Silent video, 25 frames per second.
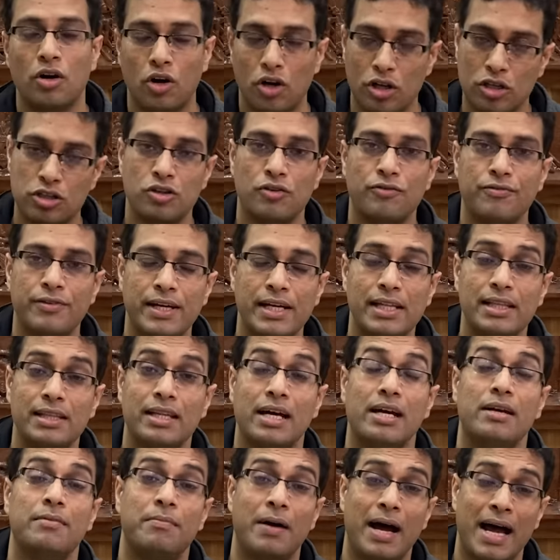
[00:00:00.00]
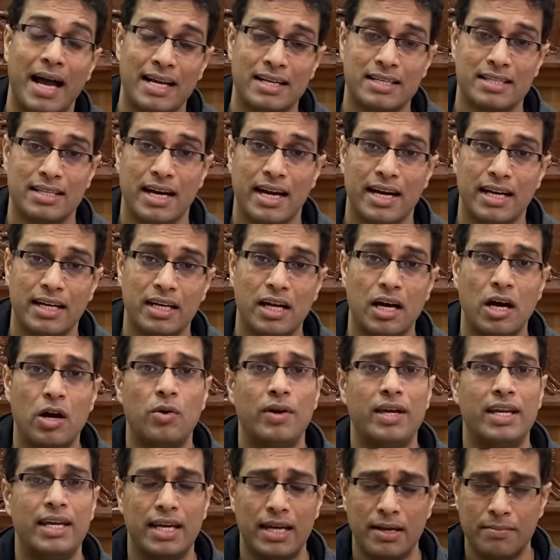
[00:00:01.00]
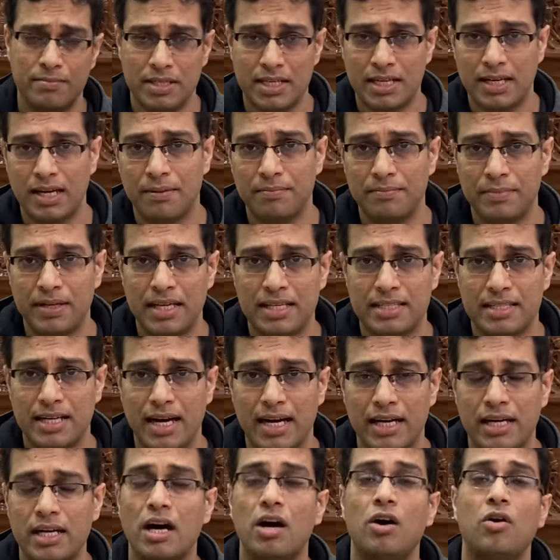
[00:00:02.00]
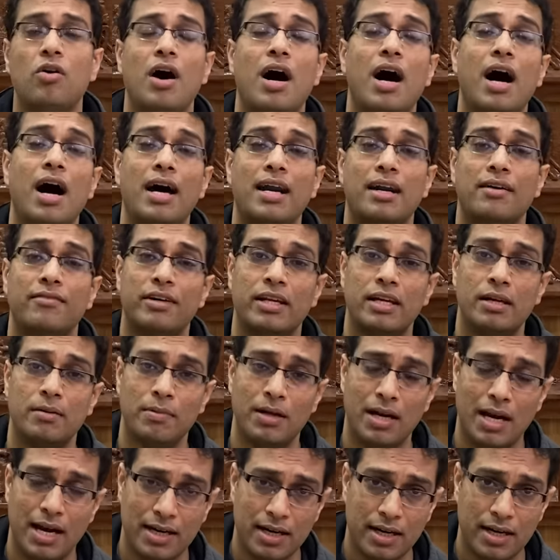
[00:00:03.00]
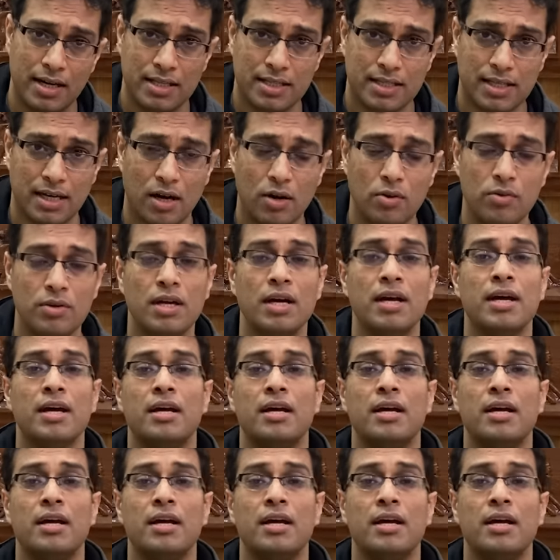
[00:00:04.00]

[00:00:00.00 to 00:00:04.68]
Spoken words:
also feel that banks right now and AMC companies right now are available at a discount.